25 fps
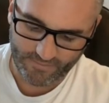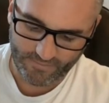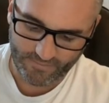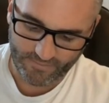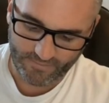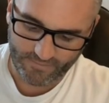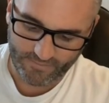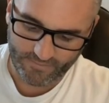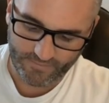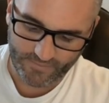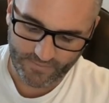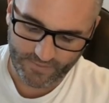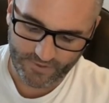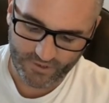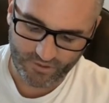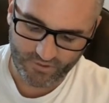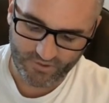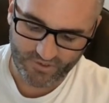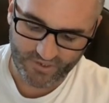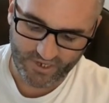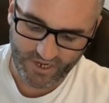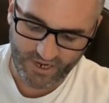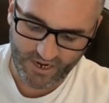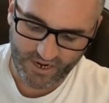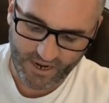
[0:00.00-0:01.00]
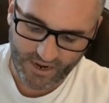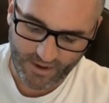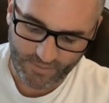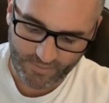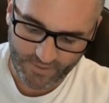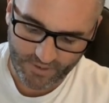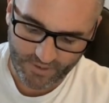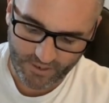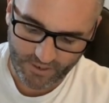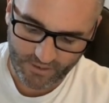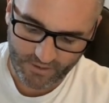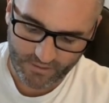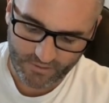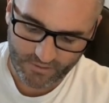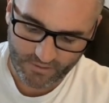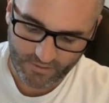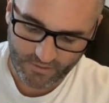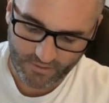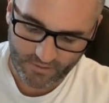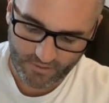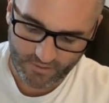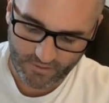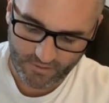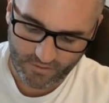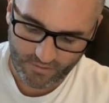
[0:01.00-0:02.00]
soon as they opt in,
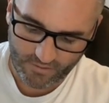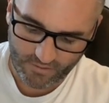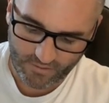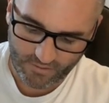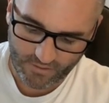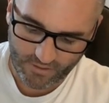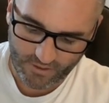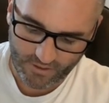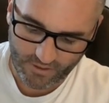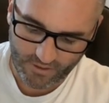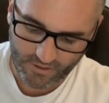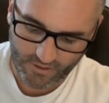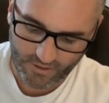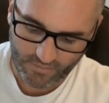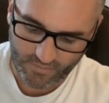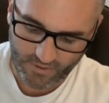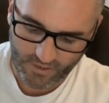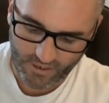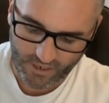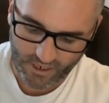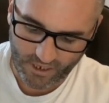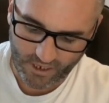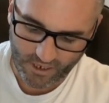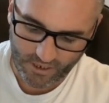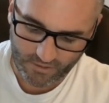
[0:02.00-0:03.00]
they get